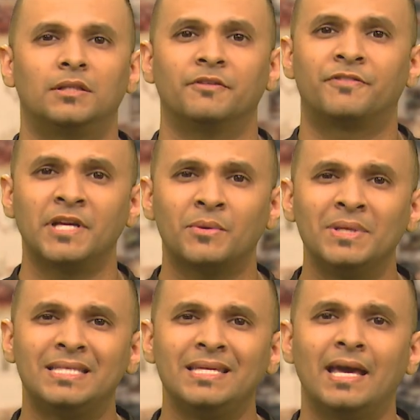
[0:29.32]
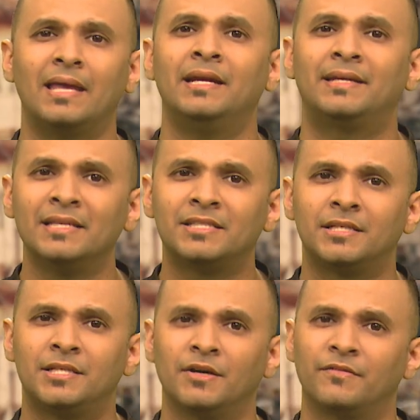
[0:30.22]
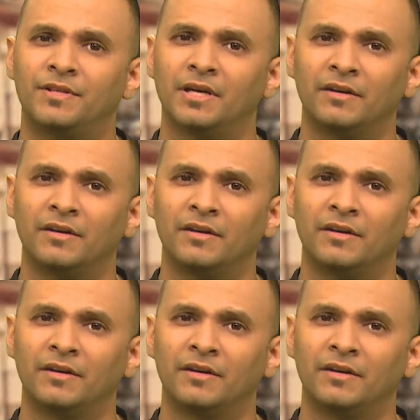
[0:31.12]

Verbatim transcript: The frequency and intensity of the